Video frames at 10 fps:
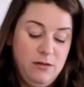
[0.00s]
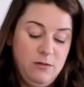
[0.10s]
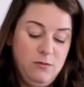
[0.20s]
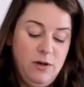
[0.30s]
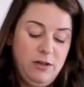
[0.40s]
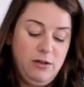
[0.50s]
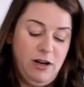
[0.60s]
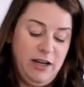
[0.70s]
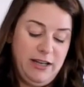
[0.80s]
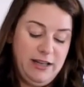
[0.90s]
what
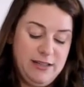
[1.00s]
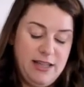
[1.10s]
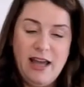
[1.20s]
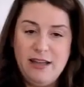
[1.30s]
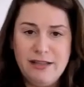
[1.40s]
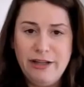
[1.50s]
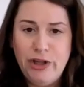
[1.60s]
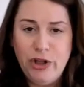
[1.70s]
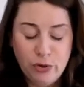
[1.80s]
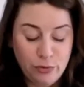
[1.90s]
credit is that to
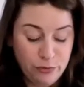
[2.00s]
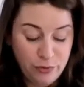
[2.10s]
you?